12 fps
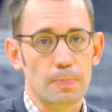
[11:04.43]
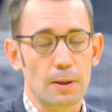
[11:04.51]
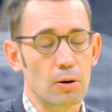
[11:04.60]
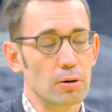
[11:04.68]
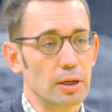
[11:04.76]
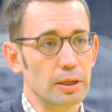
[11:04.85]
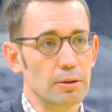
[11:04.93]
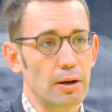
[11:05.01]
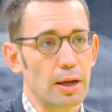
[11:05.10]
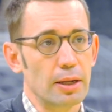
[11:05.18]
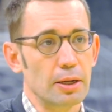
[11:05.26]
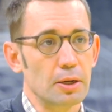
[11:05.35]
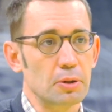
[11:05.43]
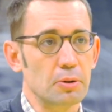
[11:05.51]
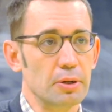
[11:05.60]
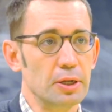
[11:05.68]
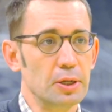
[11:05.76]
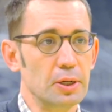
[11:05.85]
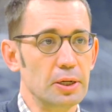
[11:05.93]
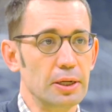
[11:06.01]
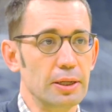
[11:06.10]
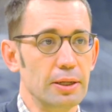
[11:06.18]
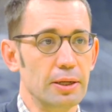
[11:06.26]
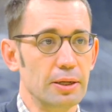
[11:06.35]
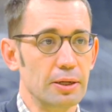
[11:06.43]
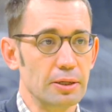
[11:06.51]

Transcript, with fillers: early, right, in a career and, and an